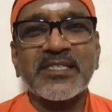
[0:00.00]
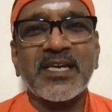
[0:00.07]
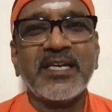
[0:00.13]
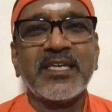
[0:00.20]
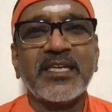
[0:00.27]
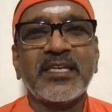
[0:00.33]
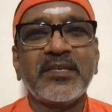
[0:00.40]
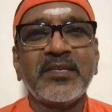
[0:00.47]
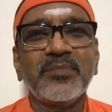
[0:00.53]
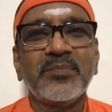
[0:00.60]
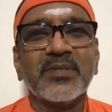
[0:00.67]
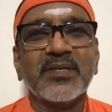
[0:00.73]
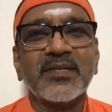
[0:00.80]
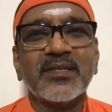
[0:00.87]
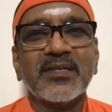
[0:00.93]
time,
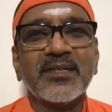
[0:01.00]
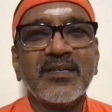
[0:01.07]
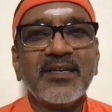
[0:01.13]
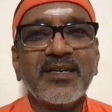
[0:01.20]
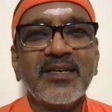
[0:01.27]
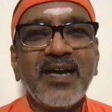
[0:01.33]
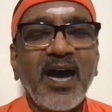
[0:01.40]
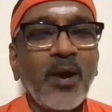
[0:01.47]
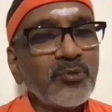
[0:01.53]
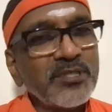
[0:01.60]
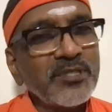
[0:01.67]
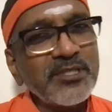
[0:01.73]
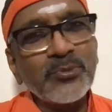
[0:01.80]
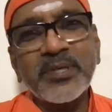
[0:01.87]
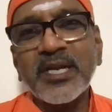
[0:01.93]
how
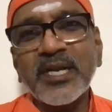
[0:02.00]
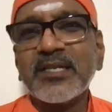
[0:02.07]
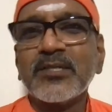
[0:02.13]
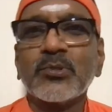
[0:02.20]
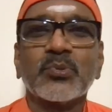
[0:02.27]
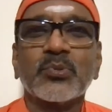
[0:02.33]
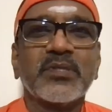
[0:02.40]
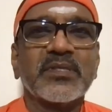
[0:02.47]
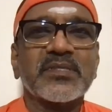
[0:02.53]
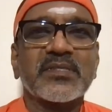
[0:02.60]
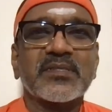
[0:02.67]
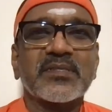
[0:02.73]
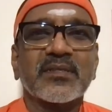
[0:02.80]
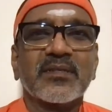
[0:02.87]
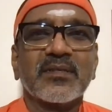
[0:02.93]
did you get into
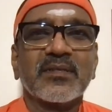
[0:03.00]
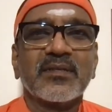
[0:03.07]
this?